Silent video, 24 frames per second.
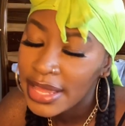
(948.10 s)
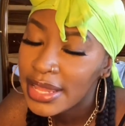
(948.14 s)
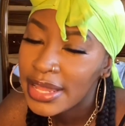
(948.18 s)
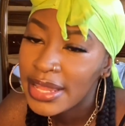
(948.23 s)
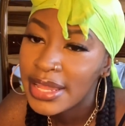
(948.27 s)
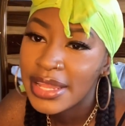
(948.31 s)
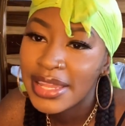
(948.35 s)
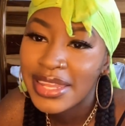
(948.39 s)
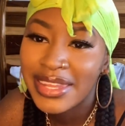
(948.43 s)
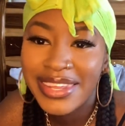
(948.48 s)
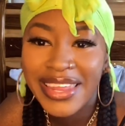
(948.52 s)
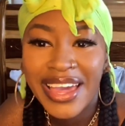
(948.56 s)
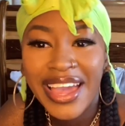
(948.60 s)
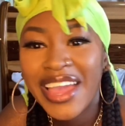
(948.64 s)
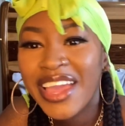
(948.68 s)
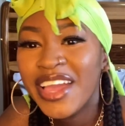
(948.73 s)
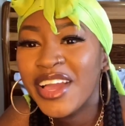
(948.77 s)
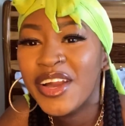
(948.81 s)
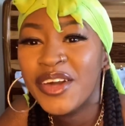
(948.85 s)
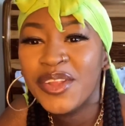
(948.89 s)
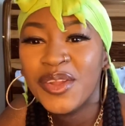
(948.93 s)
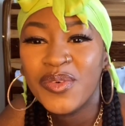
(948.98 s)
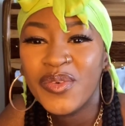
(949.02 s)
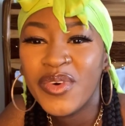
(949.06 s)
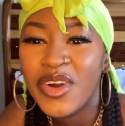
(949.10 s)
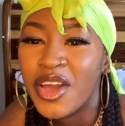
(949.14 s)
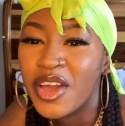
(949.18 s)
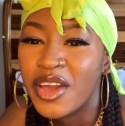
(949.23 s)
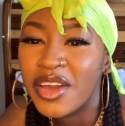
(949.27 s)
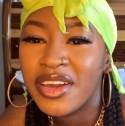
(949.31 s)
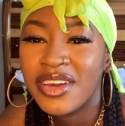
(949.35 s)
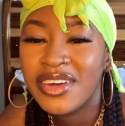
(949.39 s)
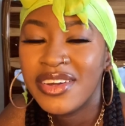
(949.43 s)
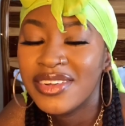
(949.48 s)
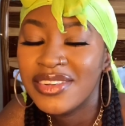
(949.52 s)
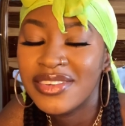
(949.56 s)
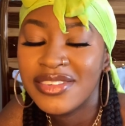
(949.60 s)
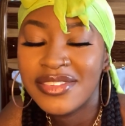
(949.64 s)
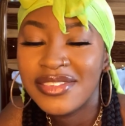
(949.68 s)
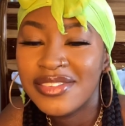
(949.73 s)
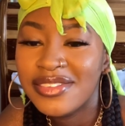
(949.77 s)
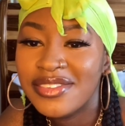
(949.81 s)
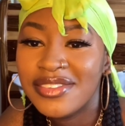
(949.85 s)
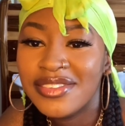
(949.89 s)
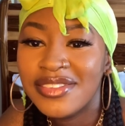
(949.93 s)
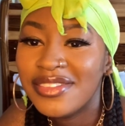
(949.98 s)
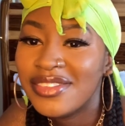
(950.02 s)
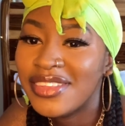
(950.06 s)
That ain't gonna work.
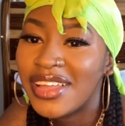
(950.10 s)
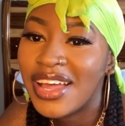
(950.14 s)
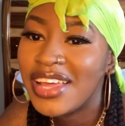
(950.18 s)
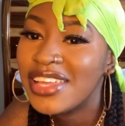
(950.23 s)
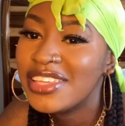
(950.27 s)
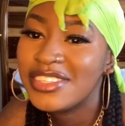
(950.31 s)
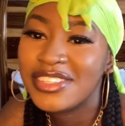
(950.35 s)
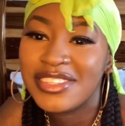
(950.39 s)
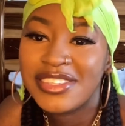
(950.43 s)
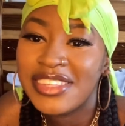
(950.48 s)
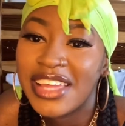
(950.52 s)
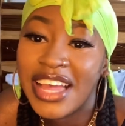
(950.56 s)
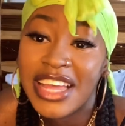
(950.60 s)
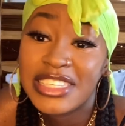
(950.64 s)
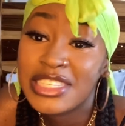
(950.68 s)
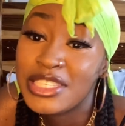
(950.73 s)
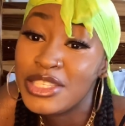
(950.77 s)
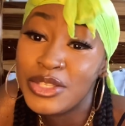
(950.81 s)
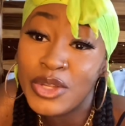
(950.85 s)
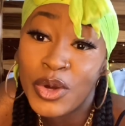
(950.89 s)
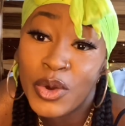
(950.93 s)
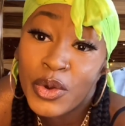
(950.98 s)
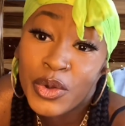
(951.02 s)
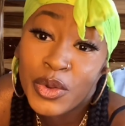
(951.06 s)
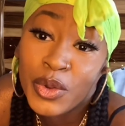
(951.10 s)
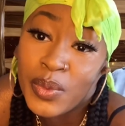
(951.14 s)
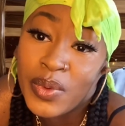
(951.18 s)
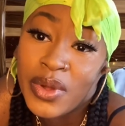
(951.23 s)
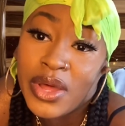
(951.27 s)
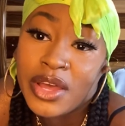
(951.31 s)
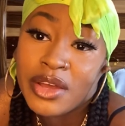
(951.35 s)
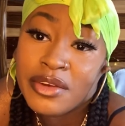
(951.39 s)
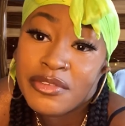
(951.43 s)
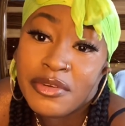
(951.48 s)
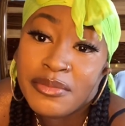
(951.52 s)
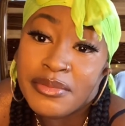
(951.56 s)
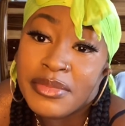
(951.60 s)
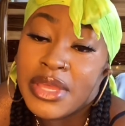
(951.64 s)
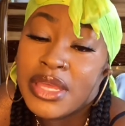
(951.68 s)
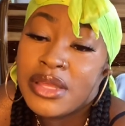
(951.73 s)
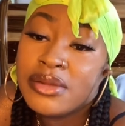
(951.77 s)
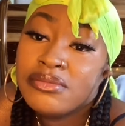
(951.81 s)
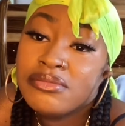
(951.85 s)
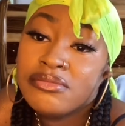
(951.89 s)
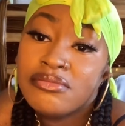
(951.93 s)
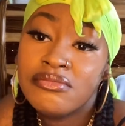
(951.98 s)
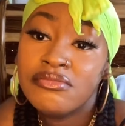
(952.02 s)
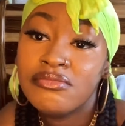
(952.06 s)
That's not gonna work for me.
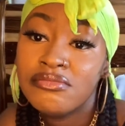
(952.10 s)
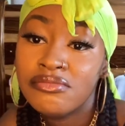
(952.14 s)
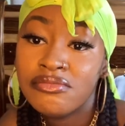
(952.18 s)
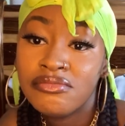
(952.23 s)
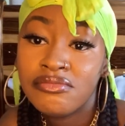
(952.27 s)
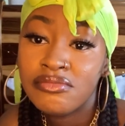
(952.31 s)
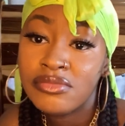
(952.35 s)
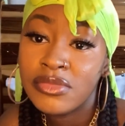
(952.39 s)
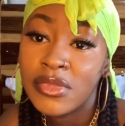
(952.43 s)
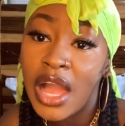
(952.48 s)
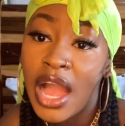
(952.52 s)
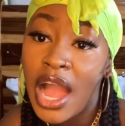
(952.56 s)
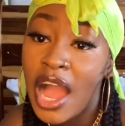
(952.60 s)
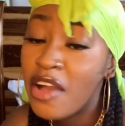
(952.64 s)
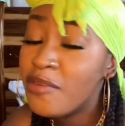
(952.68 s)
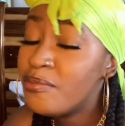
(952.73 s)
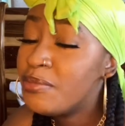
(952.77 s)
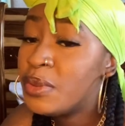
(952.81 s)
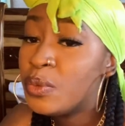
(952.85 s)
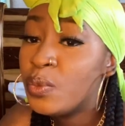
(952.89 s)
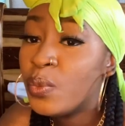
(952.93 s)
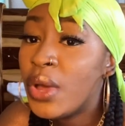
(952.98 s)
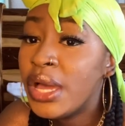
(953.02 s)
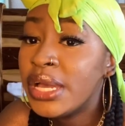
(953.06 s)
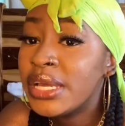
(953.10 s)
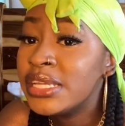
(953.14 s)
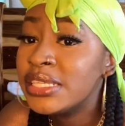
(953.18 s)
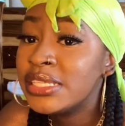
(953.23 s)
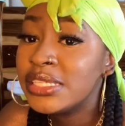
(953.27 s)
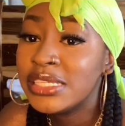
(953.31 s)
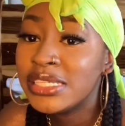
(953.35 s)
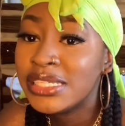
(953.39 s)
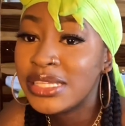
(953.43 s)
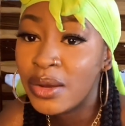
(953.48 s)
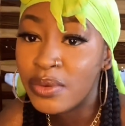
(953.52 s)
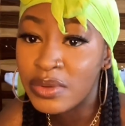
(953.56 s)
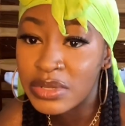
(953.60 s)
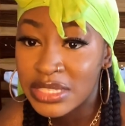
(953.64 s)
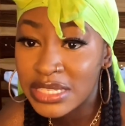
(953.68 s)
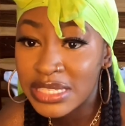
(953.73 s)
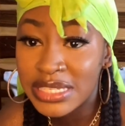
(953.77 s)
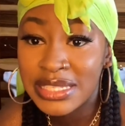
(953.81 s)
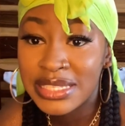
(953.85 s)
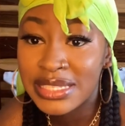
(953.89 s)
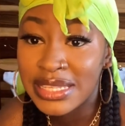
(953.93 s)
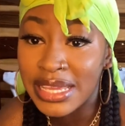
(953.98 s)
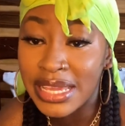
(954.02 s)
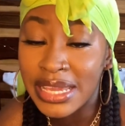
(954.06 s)
I've been working since I was
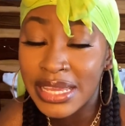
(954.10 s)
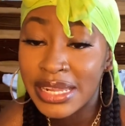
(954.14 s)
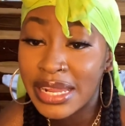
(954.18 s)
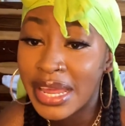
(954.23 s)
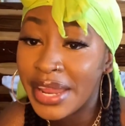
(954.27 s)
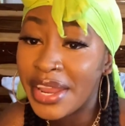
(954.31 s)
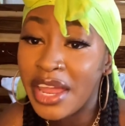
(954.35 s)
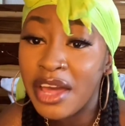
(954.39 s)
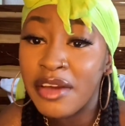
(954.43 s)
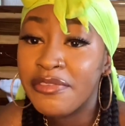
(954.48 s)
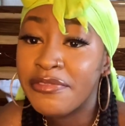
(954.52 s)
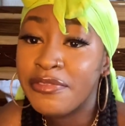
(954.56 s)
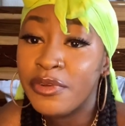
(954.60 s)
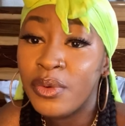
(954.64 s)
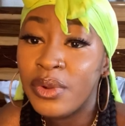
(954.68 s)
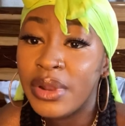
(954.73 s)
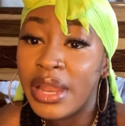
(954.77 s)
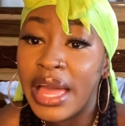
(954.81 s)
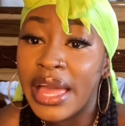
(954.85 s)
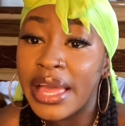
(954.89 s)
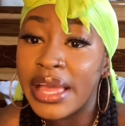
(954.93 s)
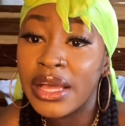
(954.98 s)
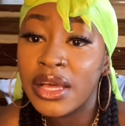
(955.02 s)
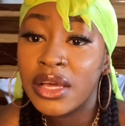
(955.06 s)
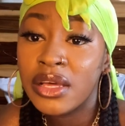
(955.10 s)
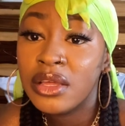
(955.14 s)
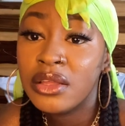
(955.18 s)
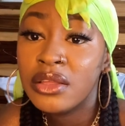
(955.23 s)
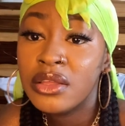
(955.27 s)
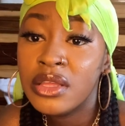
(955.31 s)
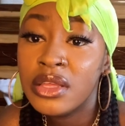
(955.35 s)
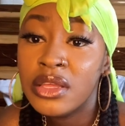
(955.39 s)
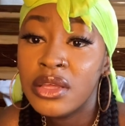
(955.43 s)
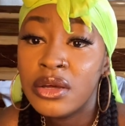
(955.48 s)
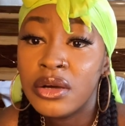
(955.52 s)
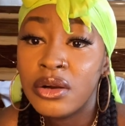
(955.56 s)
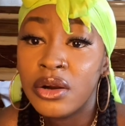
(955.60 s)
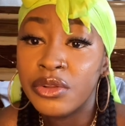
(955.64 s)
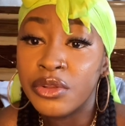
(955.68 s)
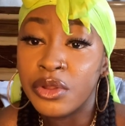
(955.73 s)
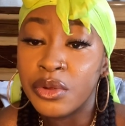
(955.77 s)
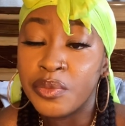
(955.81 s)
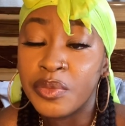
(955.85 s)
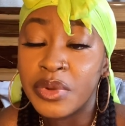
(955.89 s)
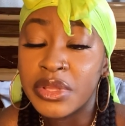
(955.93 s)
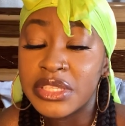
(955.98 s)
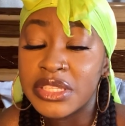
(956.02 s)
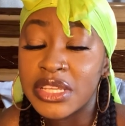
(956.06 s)
16 and I feel like, hold on
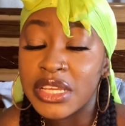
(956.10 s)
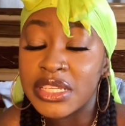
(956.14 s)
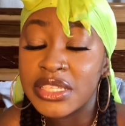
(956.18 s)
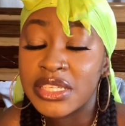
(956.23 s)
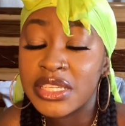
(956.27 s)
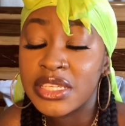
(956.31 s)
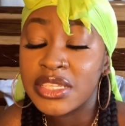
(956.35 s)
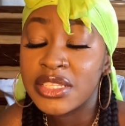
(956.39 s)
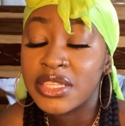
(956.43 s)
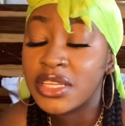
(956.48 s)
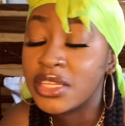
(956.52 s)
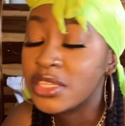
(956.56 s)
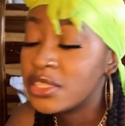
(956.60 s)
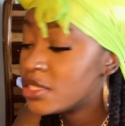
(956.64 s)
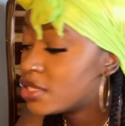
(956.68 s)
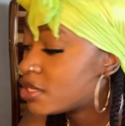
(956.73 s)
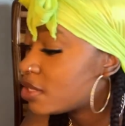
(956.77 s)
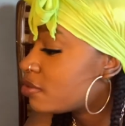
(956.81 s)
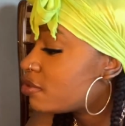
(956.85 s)
one sec, 16.